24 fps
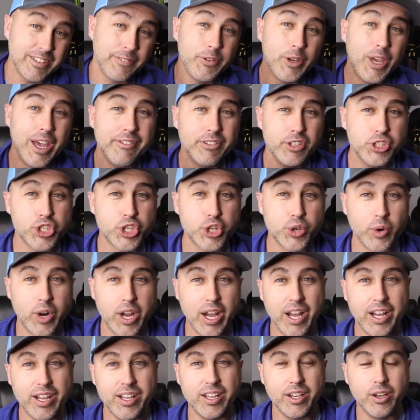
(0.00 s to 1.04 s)
if you have a
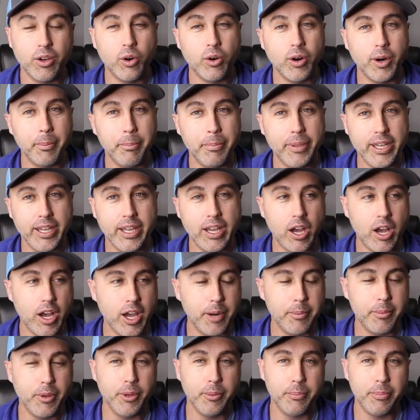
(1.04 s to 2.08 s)
truck or a big
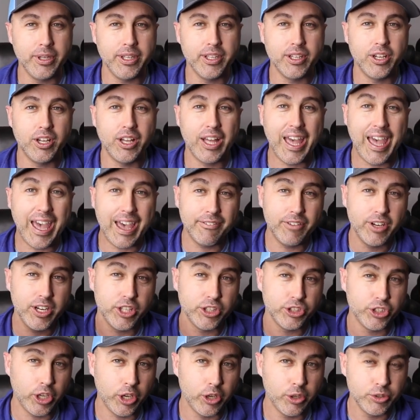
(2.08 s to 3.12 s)
automobile, having a
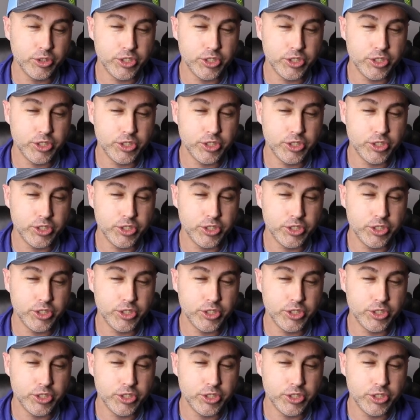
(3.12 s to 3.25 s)
tow